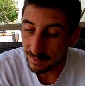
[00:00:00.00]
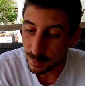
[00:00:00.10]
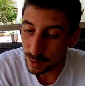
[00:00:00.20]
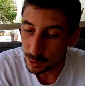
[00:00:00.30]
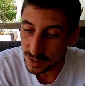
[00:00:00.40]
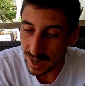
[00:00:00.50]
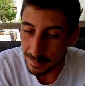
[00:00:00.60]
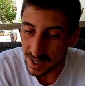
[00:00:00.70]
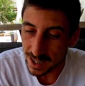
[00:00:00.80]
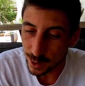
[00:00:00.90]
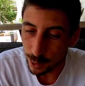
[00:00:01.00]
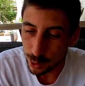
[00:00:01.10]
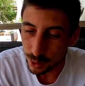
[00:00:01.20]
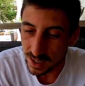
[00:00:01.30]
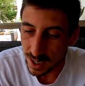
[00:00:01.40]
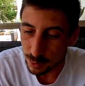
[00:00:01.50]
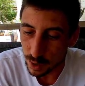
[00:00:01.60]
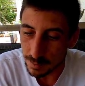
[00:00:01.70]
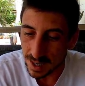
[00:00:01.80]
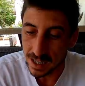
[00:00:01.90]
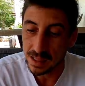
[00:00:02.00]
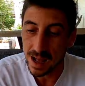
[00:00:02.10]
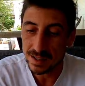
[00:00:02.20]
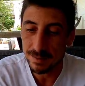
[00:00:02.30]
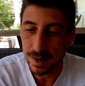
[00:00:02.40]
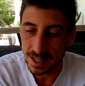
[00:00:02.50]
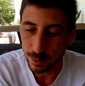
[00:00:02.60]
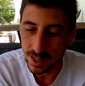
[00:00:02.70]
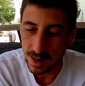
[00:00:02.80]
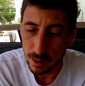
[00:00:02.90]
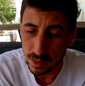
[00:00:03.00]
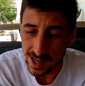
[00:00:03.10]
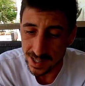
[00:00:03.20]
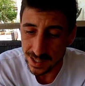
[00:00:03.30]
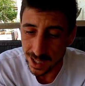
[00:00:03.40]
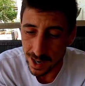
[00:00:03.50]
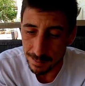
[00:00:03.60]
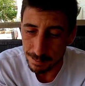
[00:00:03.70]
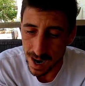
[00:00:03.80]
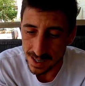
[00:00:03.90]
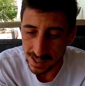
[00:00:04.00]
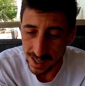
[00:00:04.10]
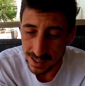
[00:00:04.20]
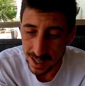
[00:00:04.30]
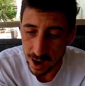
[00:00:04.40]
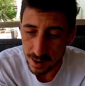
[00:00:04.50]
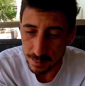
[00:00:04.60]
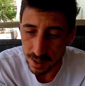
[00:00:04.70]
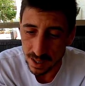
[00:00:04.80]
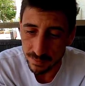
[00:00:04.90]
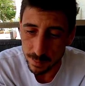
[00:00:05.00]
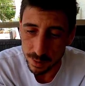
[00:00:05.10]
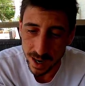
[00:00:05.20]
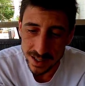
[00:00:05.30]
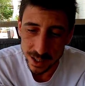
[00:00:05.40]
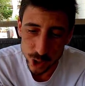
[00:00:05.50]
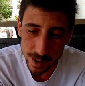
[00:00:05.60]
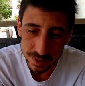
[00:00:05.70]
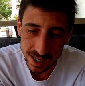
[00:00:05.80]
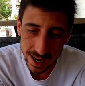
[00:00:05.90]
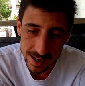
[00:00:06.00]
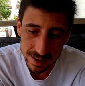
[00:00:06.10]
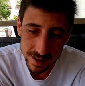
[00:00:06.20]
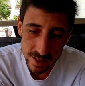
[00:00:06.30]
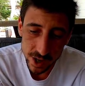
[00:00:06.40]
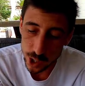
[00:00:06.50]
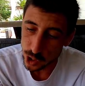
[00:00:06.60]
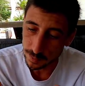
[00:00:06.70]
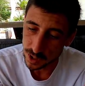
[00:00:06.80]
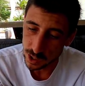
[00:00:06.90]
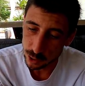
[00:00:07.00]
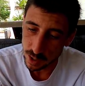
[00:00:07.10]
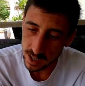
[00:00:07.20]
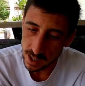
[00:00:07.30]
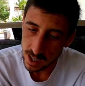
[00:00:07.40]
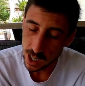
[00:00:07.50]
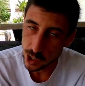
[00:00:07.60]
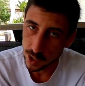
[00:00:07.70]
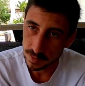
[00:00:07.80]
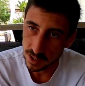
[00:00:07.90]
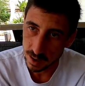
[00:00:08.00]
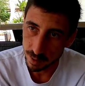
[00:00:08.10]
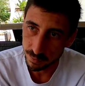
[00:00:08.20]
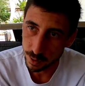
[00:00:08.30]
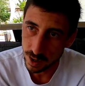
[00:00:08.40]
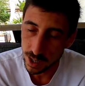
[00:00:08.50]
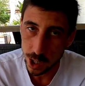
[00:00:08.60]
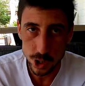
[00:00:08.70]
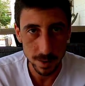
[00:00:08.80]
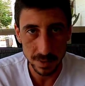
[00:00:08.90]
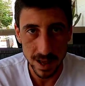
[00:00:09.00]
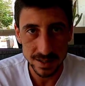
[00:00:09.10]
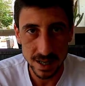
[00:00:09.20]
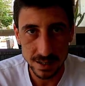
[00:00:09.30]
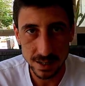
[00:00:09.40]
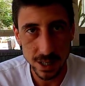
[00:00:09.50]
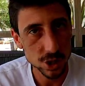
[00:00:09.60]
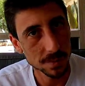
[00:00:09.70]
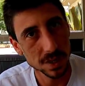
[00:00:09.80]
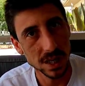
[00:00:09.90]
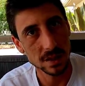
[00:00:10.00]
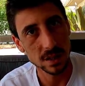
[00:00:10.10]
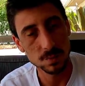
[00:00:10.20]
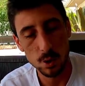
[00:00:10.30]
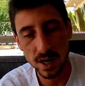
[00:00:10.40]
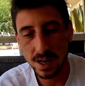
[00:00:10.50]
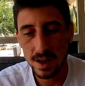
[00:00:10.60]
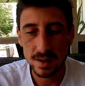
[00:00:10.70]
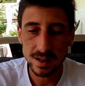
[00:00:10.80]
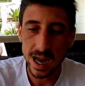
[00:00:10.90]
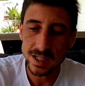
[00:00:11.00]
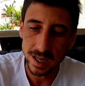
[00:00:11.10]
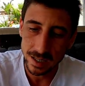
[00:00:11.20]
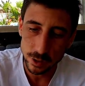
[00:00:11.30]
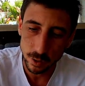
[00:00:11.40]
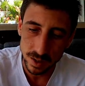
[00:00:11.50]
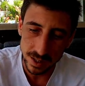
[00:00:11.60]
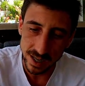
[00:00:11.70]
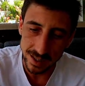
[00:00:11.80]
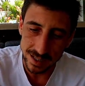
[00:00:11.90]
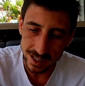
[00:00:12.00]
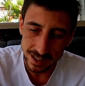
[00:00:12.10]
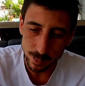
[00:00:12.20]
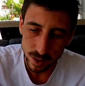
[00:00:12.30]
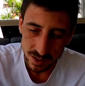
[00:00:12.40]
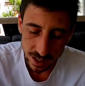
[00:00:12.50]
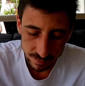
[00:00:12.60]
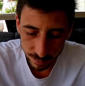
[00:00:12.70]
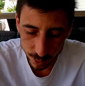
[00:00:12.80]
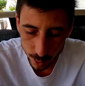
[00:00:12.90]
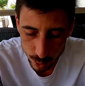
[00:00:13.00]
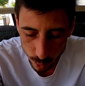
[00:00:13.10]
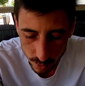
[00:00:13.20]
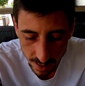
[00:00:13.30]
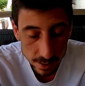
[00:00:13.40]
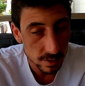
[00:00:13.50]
Everyone who's got money in Dogecoin, guys, we are making lots of money right now. Lots of money. It's unbelievable, guys. It jumped again. It jumped yesterday. It jumped the day before. It jumped last night. It jumped again this morning. Guys, it is currently at 61 cents for a Dogecoin.